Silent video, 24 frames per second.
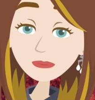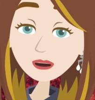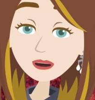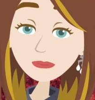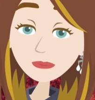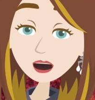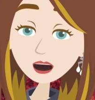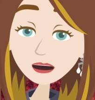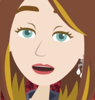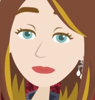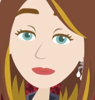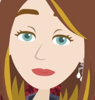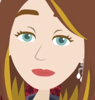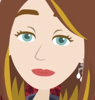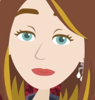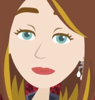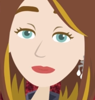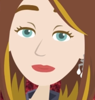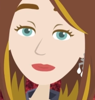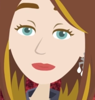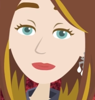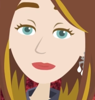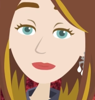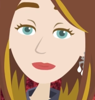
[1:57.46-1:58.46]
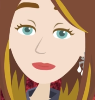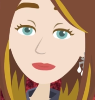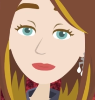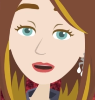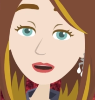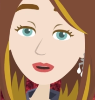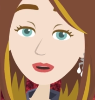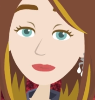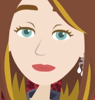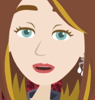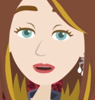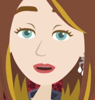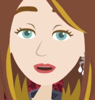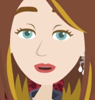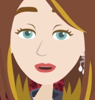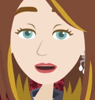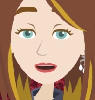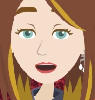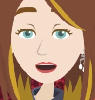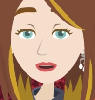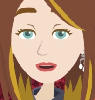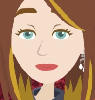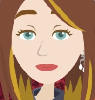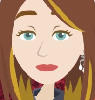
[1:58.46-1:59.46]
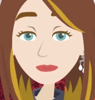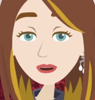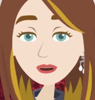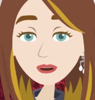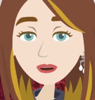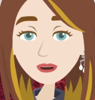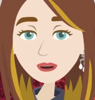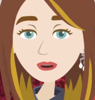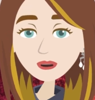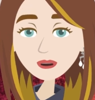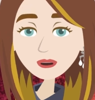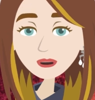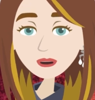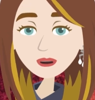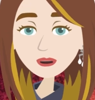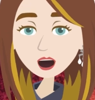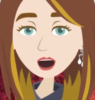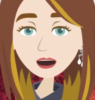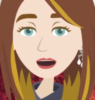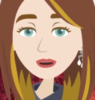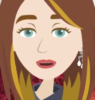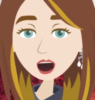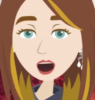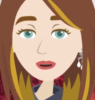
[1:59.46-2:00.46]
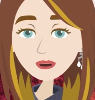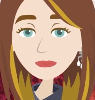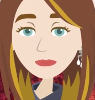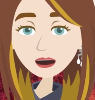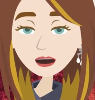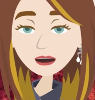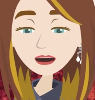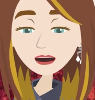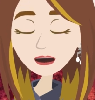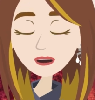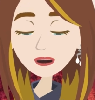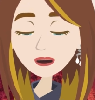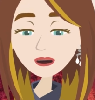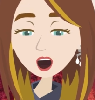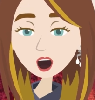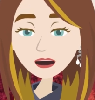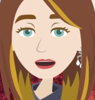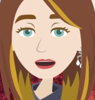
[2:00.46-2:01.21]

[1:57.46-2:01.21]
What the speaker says: to your future mates, I've got dreams and I